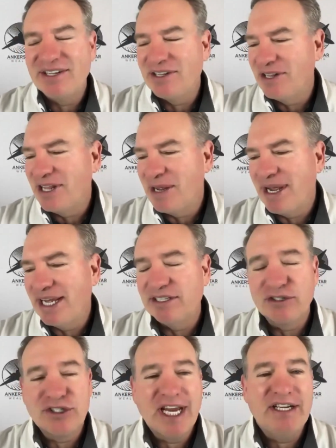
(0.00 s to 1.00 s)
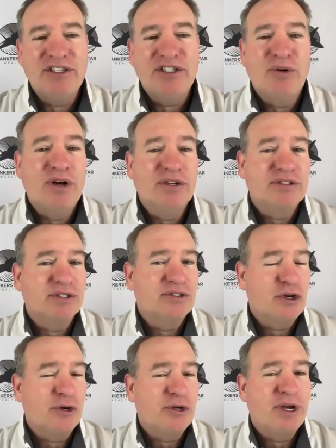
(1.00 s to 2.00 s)
they made this change, and also
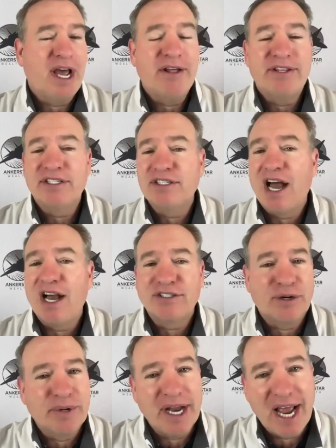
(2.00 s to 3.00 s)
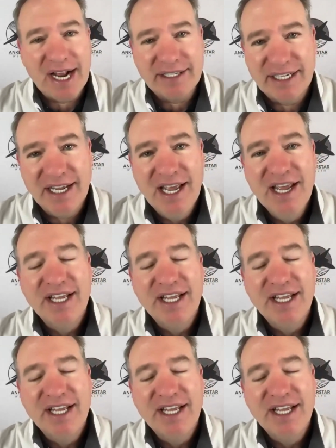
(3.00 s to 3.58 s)
show you how the stocks are reacting.